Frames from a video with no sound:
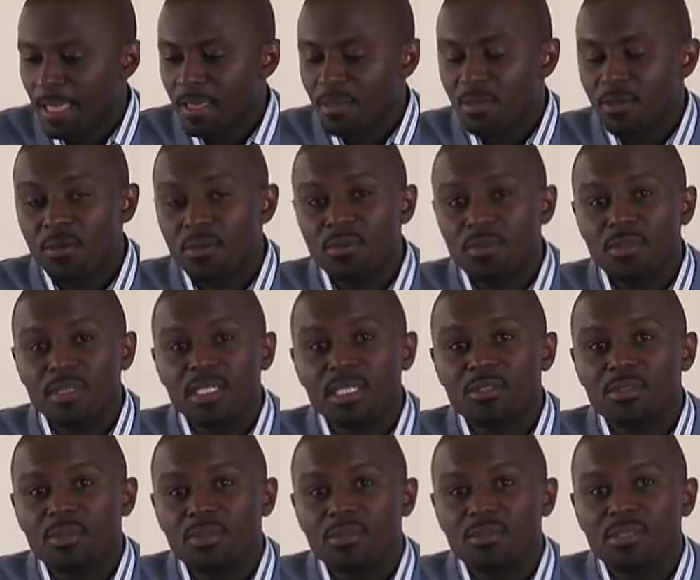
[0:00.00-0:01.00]
You need
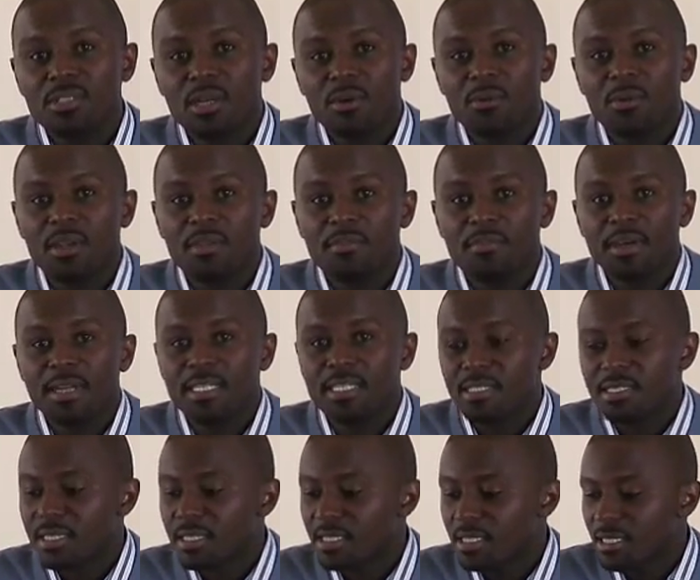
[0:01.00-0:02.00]
to use a qualified
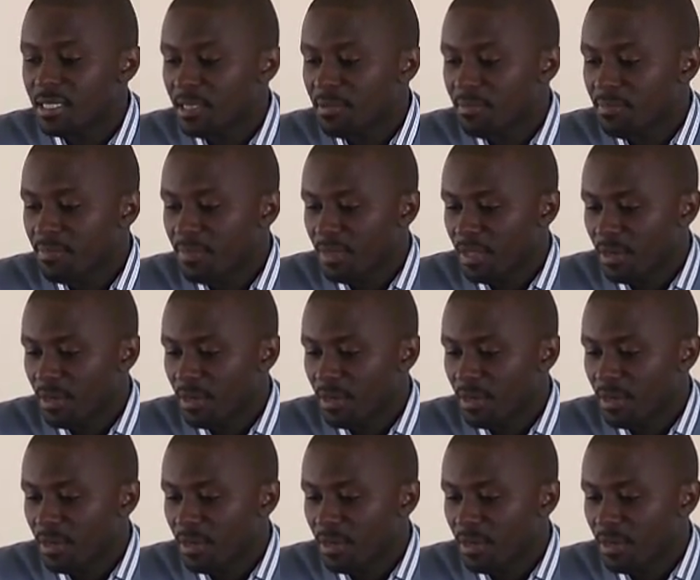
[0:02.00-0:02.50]
study team.